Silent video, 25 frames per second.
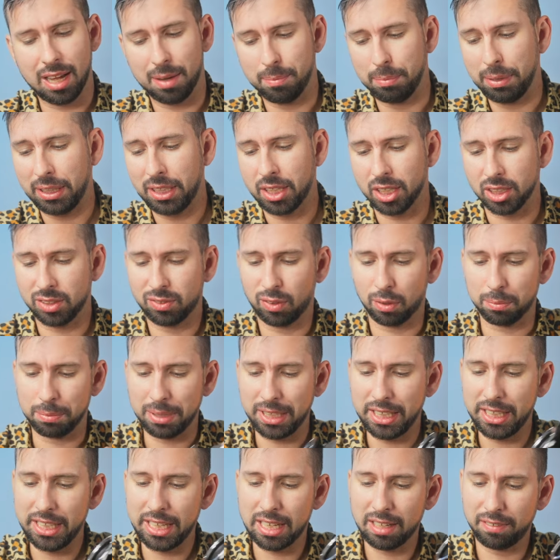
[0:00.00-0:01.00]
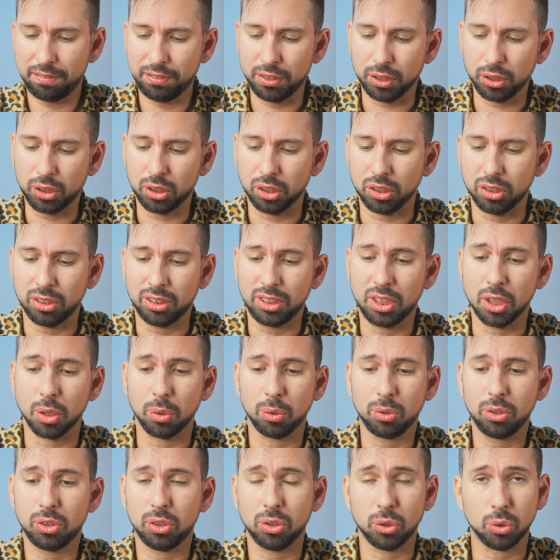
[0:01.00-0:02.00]
Because from EF you could
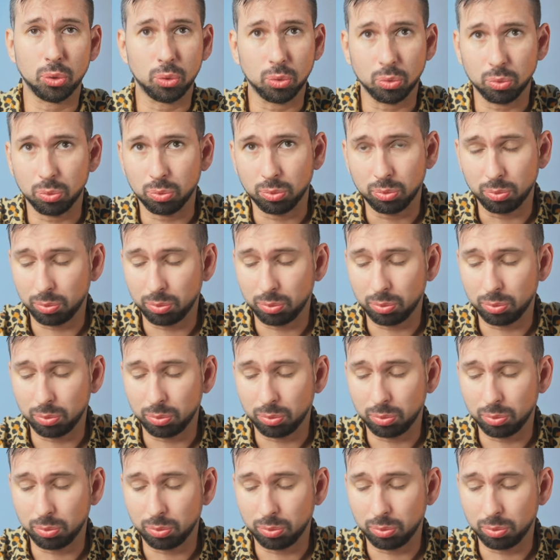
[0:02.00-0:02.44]
go to